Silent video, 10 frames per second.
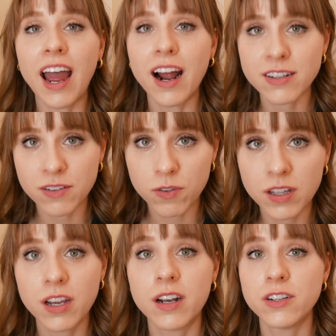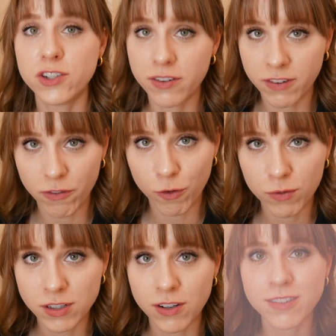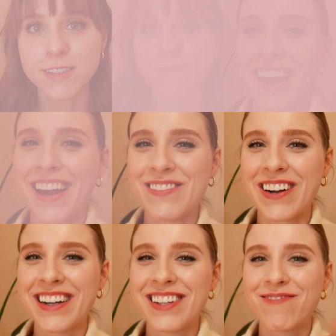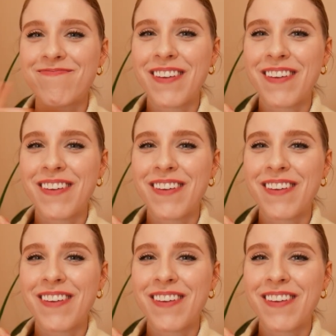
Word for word: act differently, and achieve different results. Hey, friend.